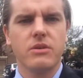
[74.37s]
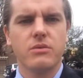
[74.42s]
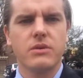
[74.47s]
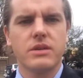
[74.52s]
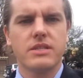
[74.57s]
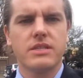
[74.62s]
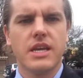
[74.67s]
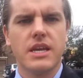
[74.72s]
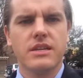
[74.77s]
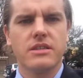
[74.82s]

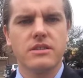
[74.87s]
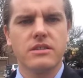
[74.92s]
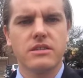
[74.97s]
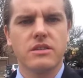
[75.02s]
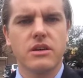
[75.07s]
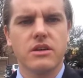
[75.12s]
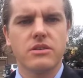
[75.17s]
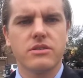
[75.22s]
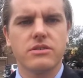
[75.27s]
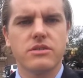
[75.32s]
We tendered
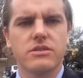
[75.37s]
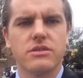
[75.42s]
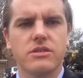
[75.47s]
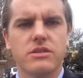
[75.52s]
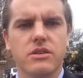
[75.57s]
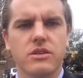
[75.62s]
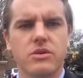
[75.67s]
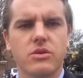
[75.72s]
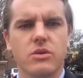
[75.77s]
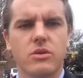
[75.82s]
those to
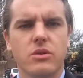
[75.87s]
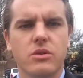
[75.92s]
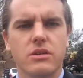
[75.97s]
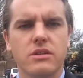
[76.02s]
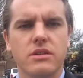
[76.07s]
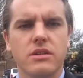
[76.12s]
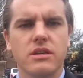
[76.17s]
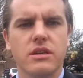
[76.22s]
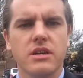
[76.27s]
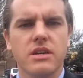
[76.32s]
the
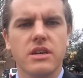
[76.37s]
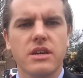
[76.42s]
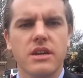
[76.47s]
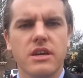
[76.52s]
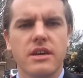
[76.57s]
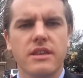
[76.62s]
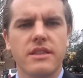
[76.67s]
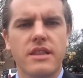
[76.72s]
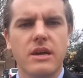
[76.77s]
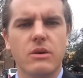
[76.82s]
court,
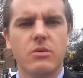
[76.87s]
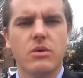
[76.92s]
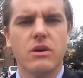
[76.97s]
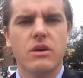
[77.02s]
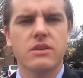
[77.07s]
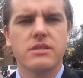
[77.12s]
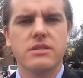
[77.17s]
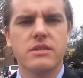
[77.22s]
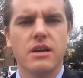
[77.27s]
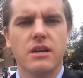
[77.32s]
and there
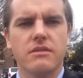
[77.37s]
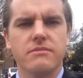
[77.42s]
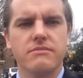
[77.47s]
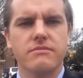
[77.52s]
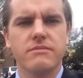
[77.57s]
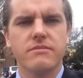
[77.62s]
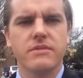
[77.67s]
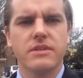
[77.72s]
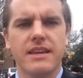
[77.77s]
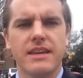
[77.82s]
were some
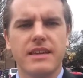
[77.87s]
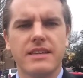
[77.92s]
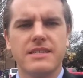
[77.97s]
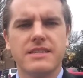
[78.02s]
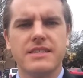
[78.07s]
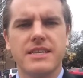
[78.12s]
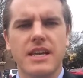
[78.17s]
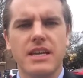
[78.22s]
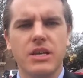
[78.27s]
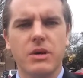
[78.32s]

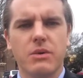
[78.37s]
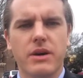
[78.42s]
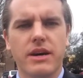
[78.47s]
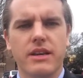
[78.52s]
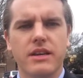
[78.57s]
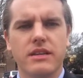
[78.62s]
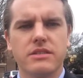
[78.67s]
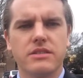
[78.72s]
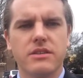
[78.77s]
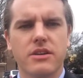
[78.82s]

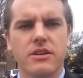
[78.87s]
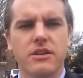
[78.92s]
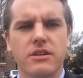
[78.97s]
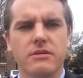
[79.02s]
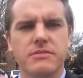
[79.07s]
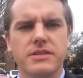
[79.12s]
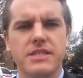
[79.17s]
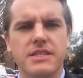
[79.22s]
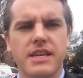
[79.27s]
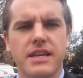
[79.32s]
extenuating
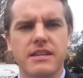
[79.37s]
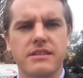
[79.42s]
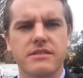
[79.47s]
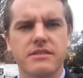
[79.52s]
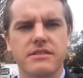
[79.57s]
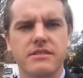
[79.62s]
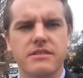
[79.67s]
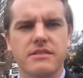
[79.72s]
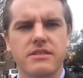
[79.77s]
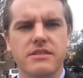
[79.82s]

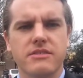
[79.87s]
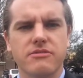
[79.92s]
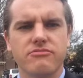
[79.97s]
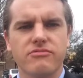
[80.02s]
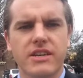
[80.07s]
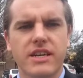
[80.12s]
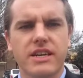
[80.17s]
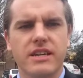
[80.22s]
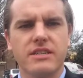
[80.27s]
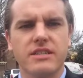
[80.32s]
circumstances
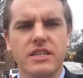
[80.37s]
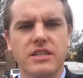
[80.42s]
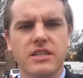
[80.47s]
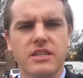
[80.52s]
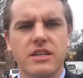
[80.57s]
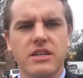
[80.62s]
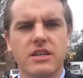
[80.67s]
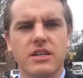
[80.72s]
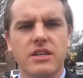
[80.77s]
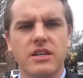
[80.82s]

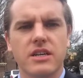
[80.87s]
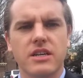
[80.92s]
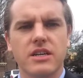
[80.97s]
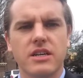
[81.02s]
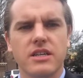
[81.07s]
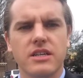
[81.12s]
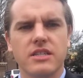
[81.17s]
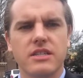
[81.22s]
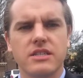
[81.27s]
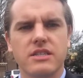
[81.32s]
surrounding
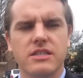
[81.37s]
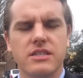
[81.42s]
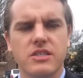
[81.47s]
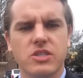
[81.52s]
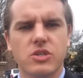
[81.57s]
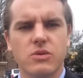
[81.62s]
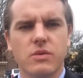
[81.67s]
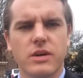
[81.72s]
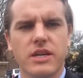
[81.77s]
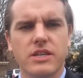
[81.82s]
the
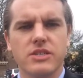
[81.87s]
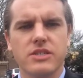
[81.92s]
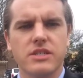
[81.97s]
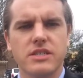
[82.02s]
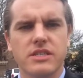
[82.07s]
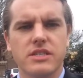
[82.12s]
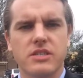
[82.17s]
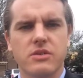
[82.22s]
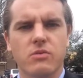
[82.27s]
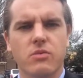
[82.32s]
situation
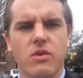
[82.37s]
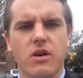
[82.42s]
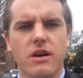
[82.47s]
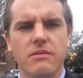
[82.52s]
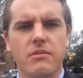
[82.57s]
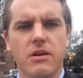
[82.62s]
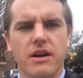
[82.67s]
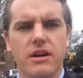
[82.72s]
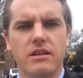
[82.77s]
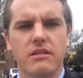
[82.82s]
as to why
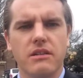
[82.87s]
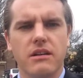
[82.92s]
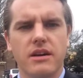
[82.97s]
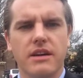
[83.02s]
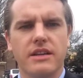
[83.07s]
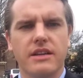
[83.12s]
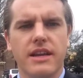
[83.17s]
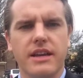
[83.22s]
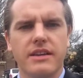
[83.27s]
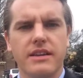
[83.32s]
my
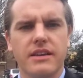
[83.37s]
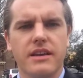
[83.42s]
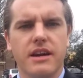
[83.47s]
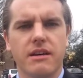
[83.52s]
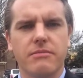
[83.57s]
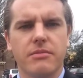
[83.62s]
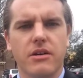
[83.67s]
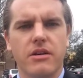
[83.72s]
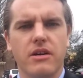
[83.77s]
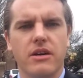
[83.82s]
client ended
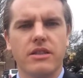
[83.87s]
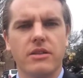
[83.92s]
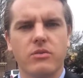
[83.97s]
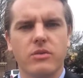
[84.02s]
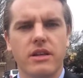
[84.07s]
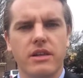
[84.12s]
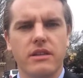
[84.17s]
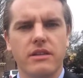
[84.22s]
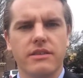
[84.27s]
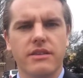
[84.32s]
up behind the
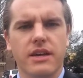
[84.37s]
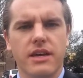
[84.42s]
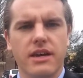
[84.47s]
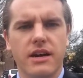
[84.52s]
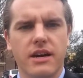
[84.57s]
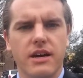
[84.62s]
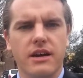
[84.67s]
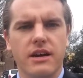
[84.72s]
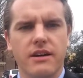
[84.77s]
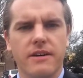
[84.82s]
wheel of the
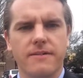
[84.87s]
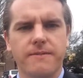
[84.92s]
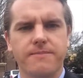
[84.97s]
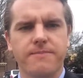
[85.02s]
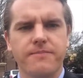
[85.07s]
car.